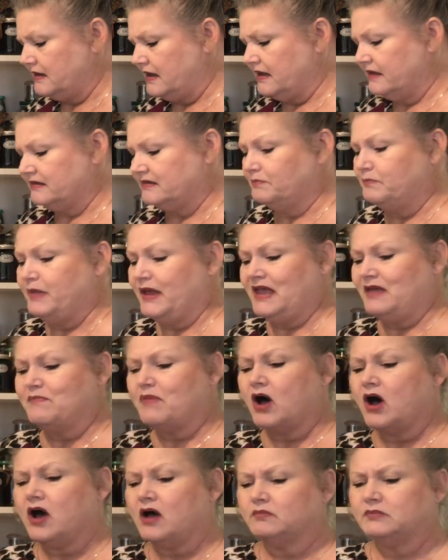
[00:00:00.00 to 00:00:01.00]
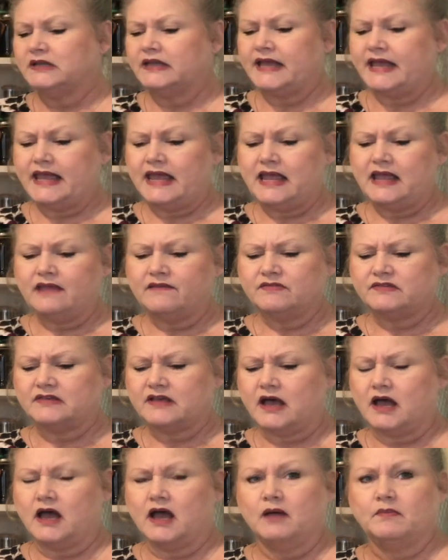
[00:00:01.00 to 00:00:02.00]
is bee balm leaves.
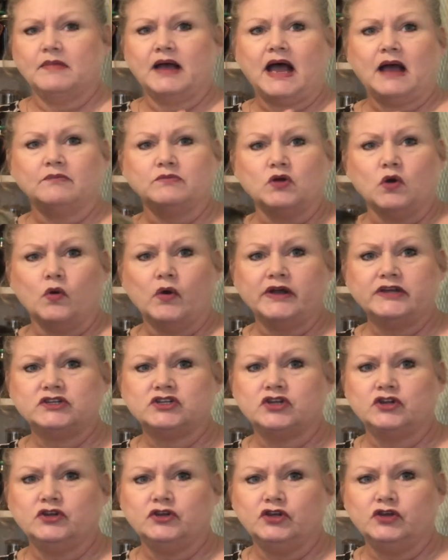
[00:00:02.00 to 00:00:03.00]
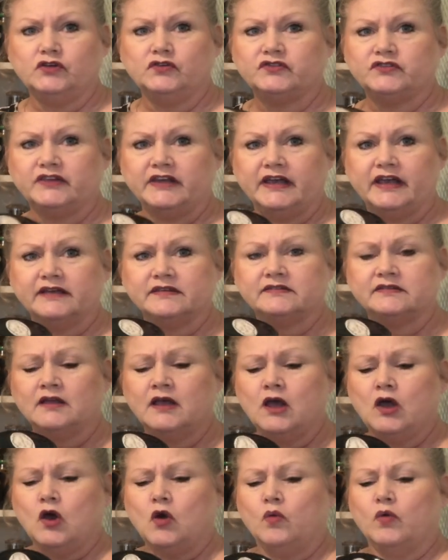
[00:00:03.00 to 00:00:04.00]
I'm going to use this.
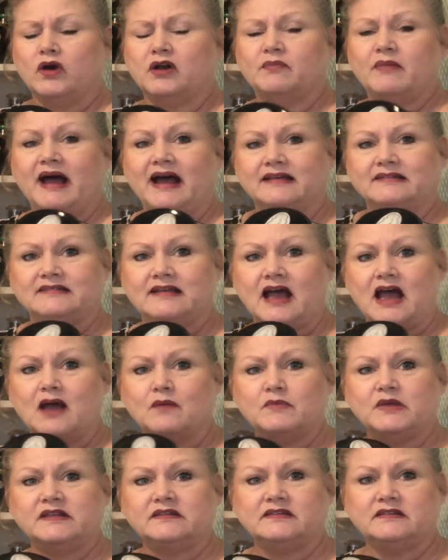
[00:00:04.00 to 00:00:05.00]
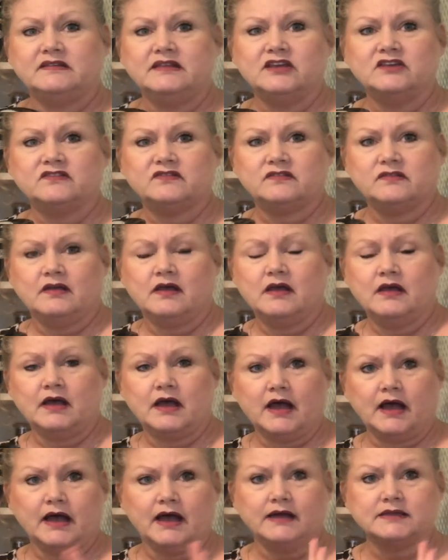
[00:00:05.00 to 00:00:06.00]
One of my assignments this
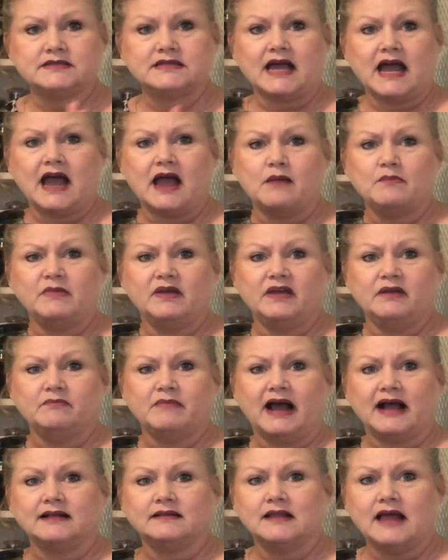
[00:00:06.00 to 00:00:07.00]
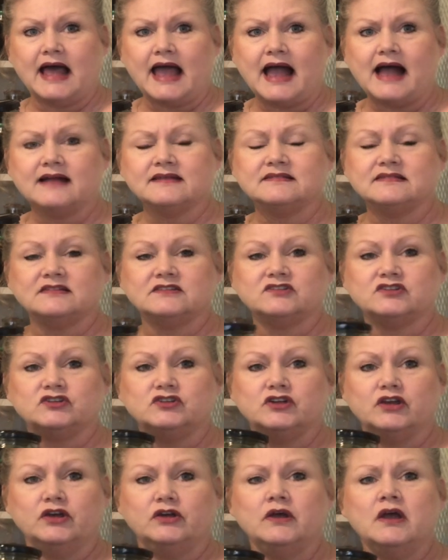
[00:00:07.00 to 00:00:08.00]
time in my class is to
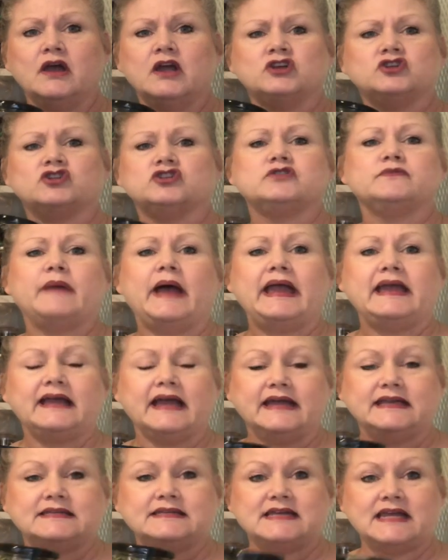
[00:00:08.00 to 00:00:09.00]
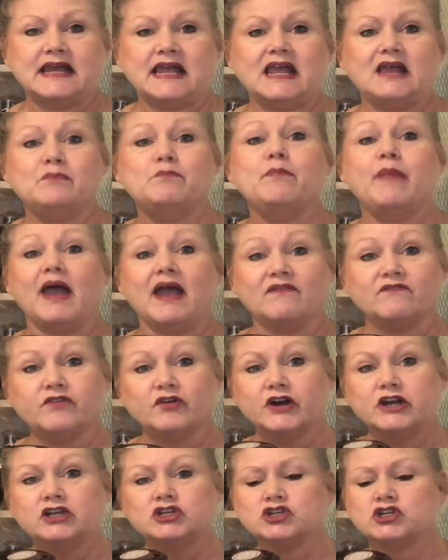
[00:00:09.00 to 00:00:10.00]
make a tea
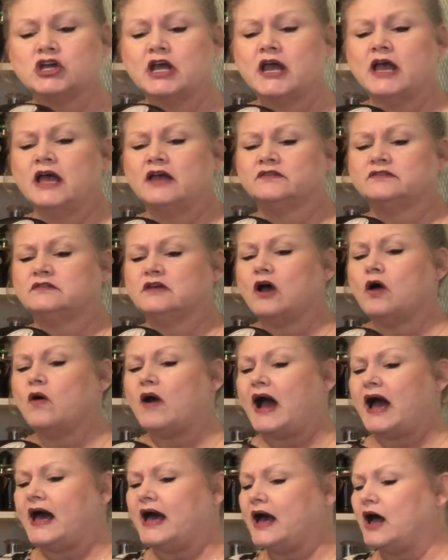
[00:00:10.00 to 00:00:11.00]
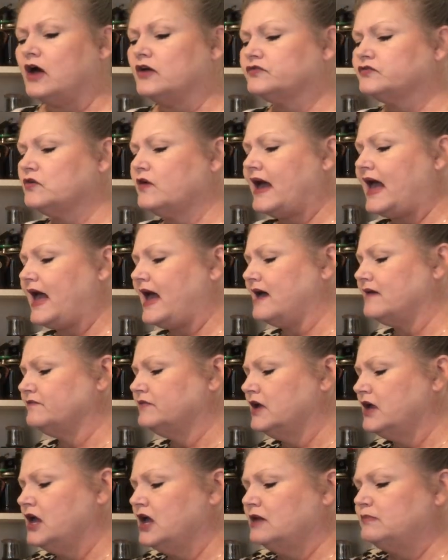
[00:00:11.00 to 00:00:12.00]
beverage. So I also have
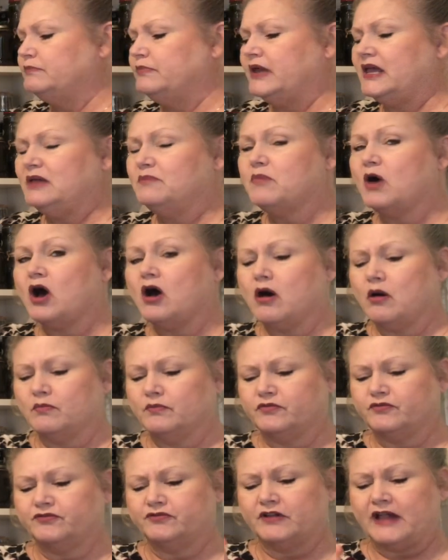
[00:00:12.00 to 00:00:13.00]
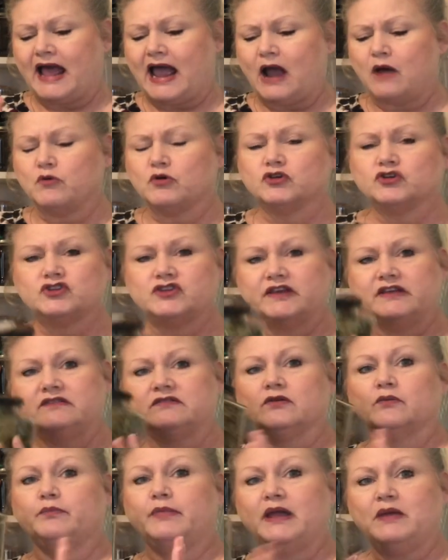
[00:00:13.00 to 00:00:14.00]
bee balm flowers. These
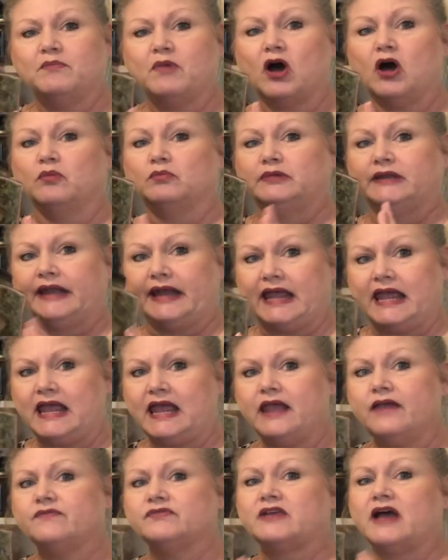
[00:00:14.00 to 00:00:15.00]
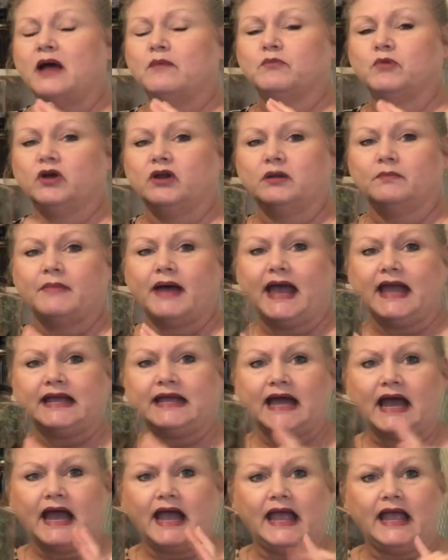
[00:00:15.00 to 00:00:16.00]
are bee balm leaves. I'm going to
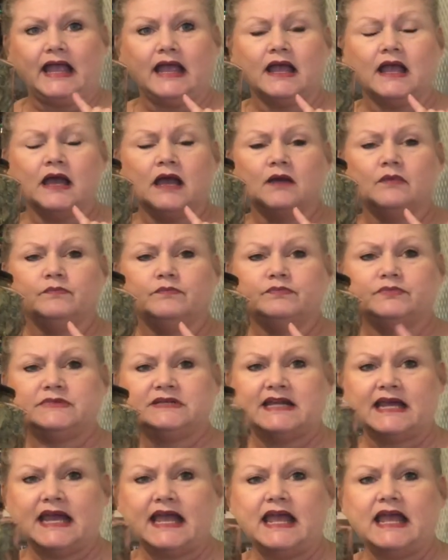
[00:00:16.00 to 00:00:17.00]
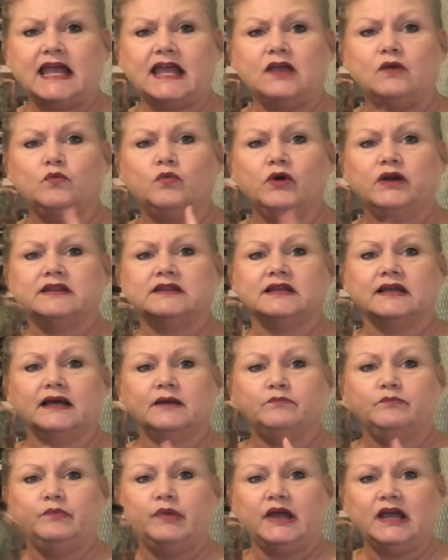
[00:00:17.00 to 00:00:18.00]
make a tea with
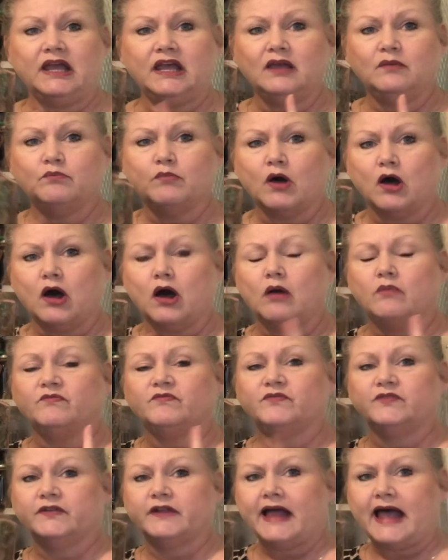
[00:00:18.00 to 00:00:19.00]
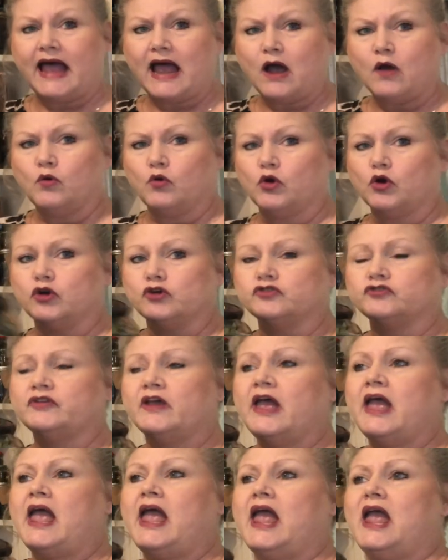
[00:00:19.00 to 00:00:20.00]
the bee balm flowers,
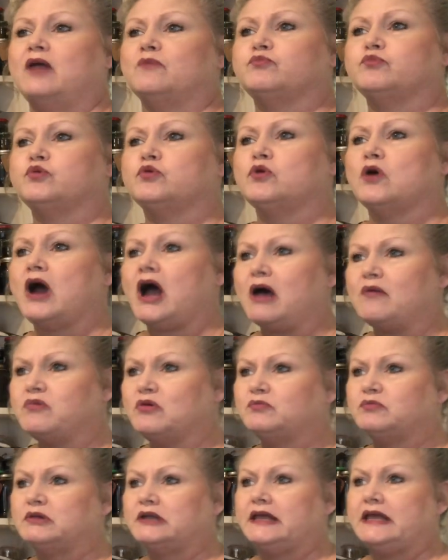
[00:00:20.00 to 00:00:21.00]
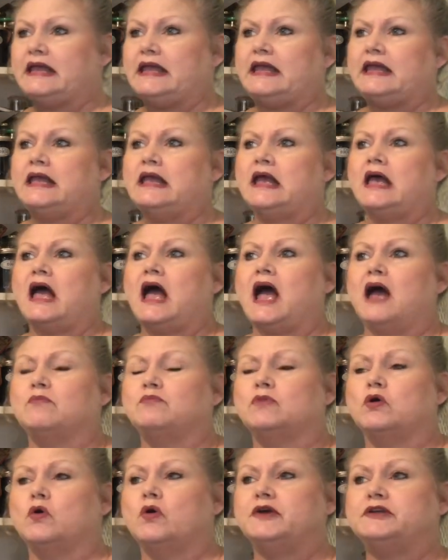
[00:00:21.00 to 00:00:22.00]
and probably
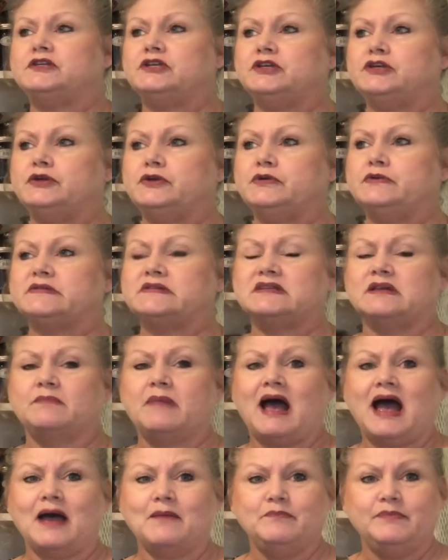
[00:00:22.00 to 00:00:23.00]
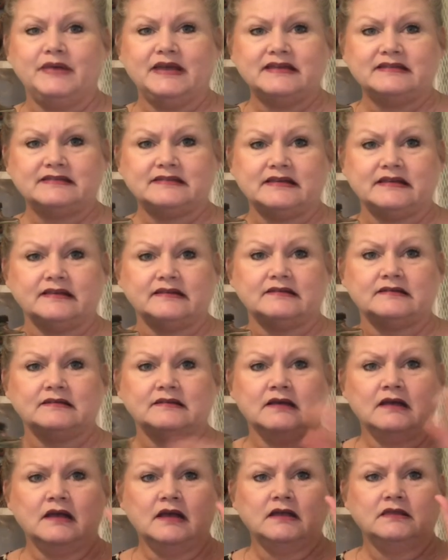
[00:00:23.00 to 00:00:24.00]
I'm going to use some hibiscus,
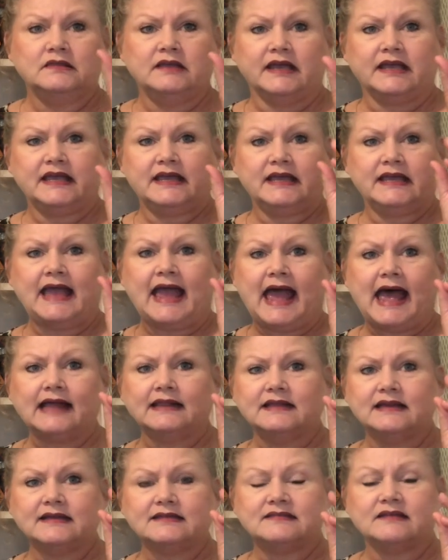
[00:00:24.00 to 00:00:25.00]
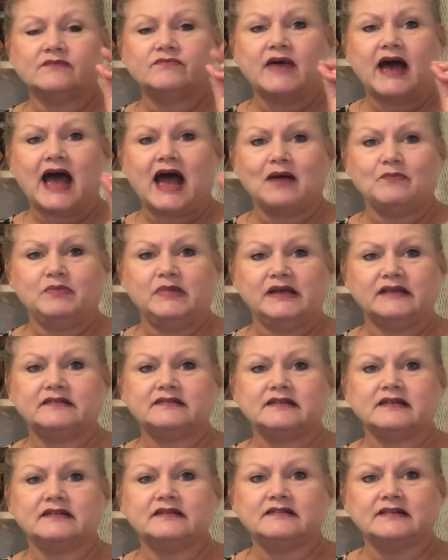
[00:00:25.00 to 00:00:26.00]
the calyx of the
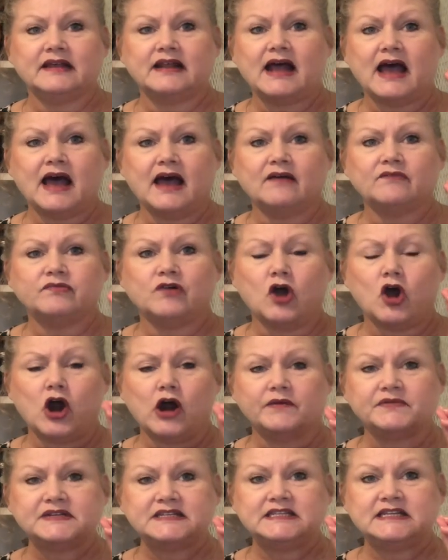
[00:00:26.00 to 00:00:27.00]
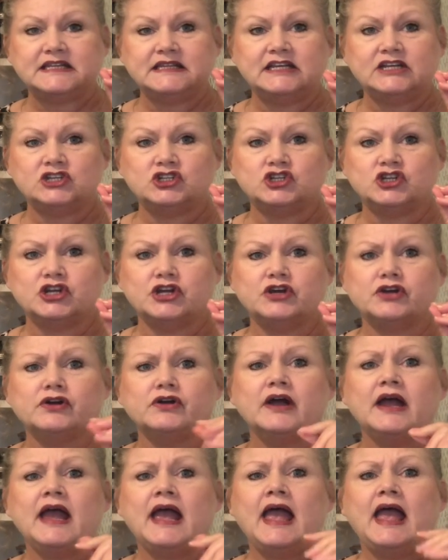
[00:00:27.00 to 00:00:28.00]
hibiscus that I harvested this
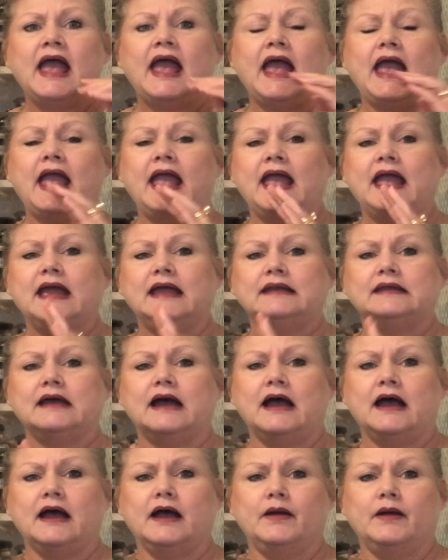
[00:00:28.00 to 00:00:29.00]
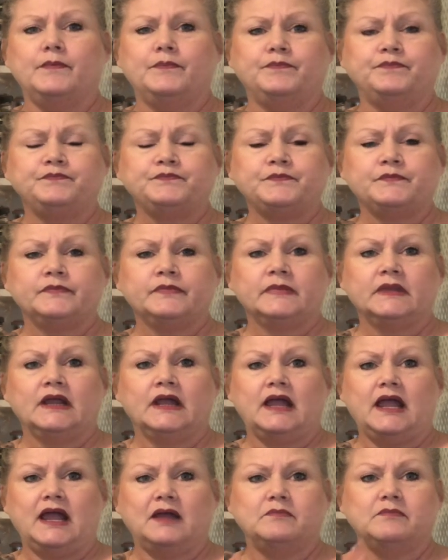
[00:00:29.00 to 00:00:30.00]
year, and
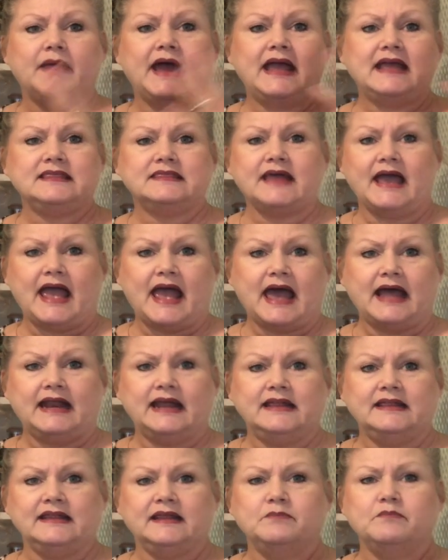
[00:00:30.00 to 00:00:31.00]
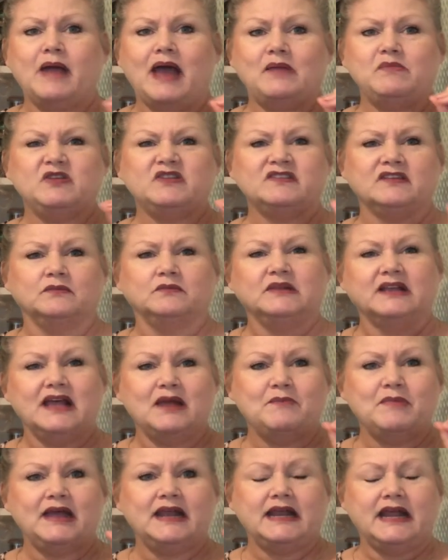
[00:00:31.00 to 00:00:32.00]
make that, and then maybe some
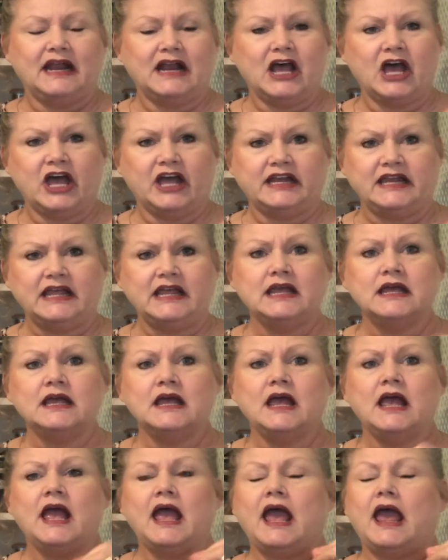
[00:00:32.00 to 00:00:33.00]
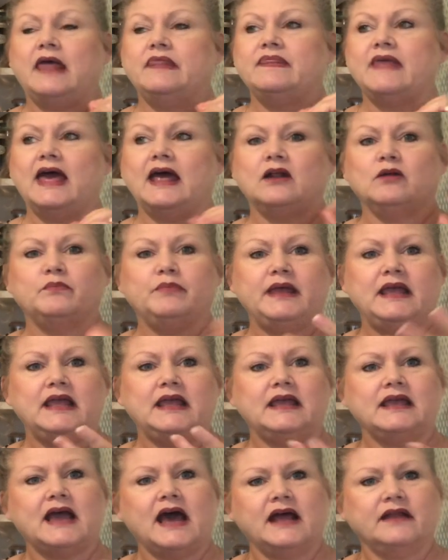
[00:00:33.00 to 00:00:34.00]
lemon and honey, and that'll
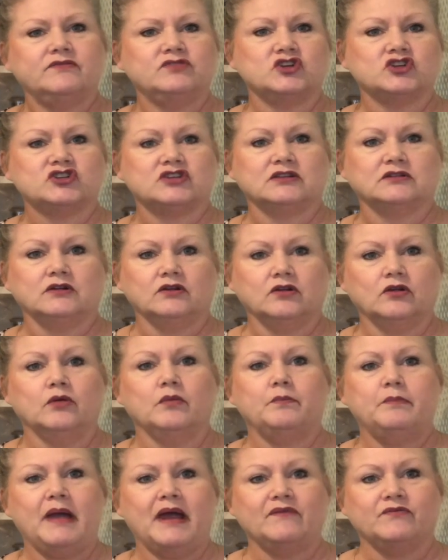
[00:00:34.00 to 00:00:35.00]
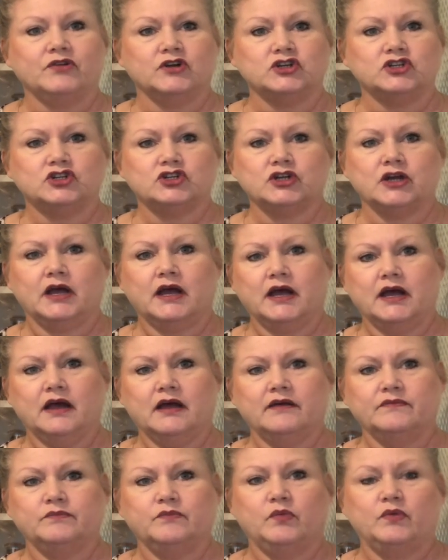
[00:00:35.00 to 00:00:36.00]
be kind of just a little beverage.
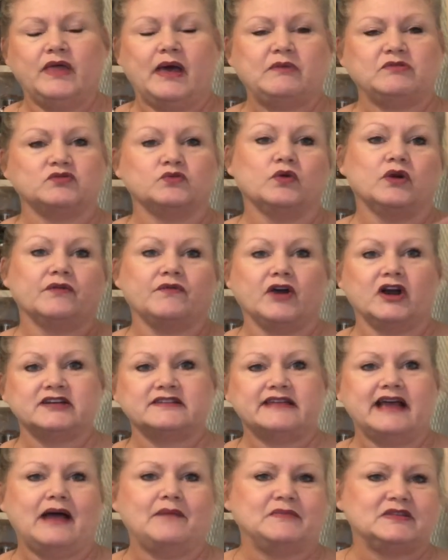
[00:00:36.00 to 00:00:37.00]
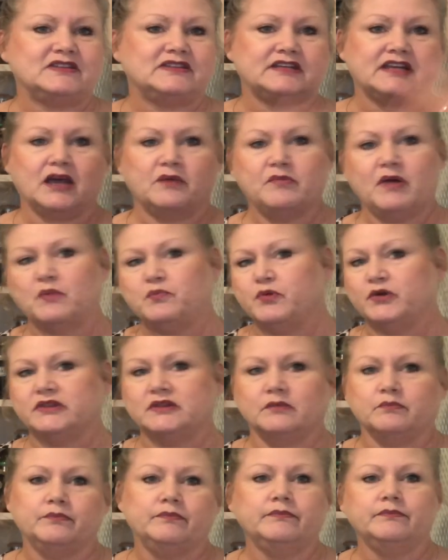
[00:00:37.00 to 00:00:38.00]
That was one of our assignments, to come up with
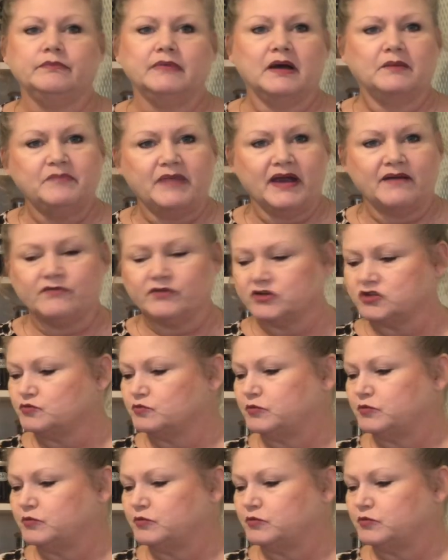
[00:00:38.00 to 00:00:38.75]
a beverage